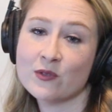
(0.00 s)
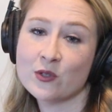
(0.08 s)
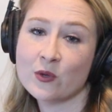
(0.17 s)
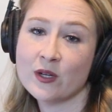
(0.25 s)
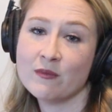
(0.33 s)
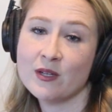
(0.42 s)
for
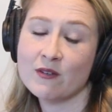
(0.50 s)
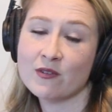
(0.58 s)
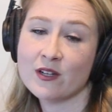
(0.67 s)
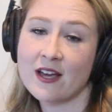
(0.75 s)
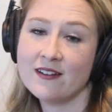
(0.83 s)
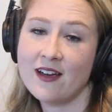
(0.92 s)
joining me
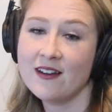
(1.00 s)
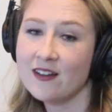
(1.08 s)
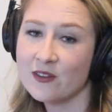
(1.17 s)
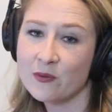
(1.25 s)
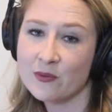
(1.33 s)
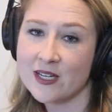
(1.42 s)
for yet
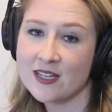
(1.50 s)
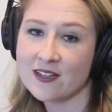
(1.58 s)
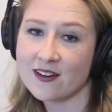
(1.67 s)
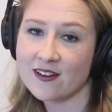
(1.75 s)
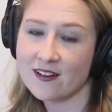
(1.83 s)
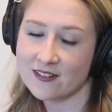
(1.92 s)
another
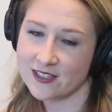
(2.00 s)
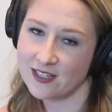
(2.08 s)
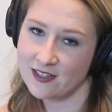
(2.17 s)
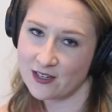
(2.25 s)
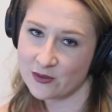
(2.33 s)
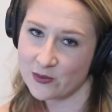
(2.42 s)
week. I'll
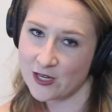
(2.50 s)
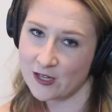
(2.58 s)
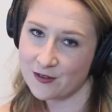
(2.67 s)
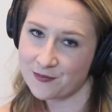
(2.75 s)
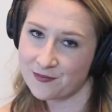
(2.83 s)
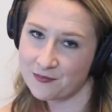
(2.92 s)
see you next week.
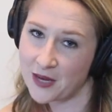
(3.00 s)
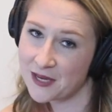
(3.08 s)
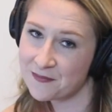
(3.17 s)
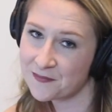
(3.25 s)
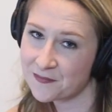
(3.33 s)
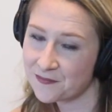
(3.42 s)

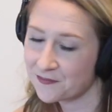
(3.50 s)
Bye.